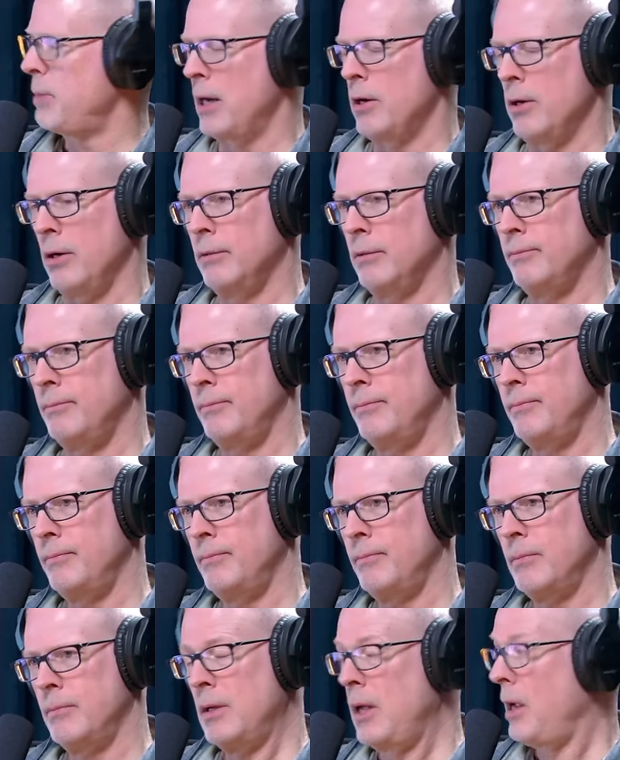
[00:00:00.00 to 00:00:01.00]
better.
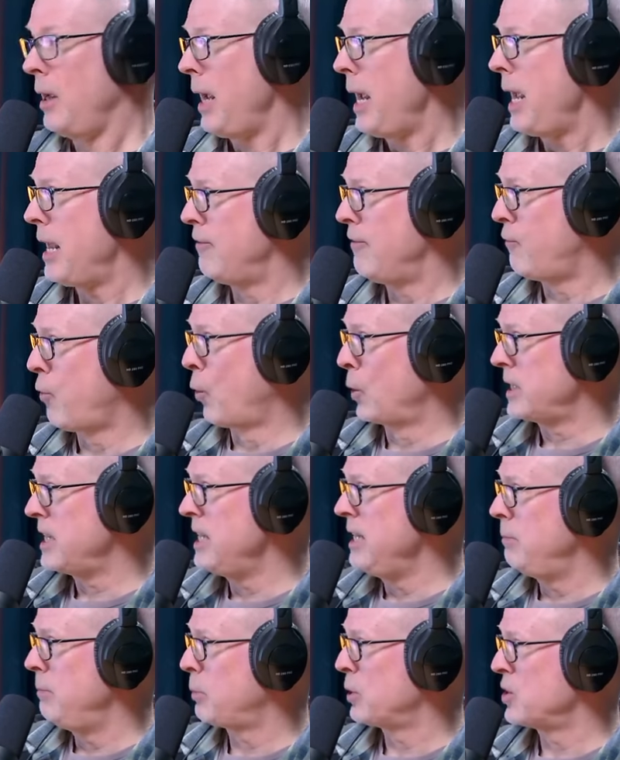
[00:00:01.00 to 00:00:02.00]
And a
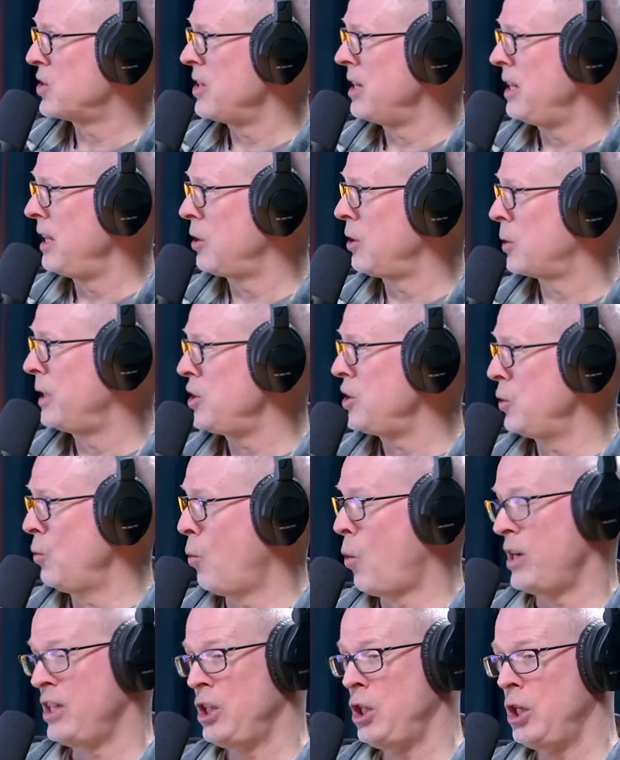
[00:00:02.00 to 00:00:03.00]
14% increase
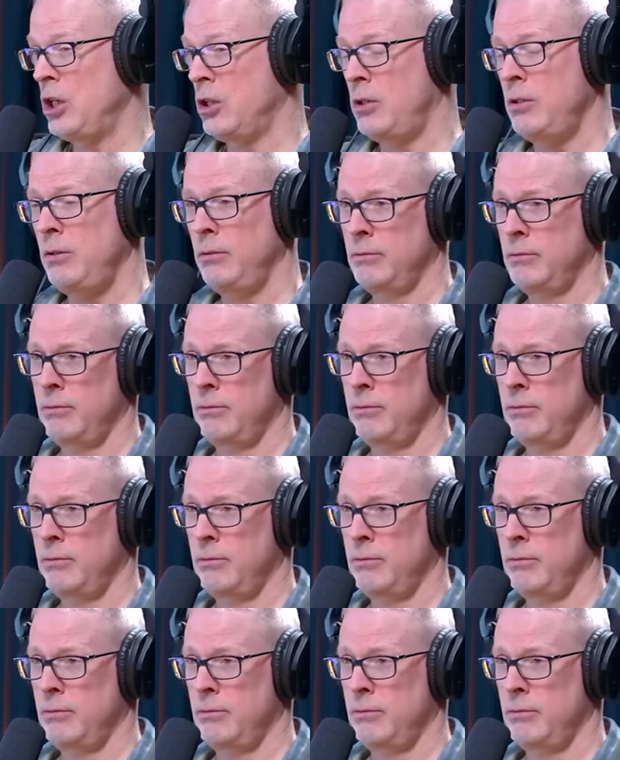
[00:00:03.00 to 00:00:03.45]
in 1 year?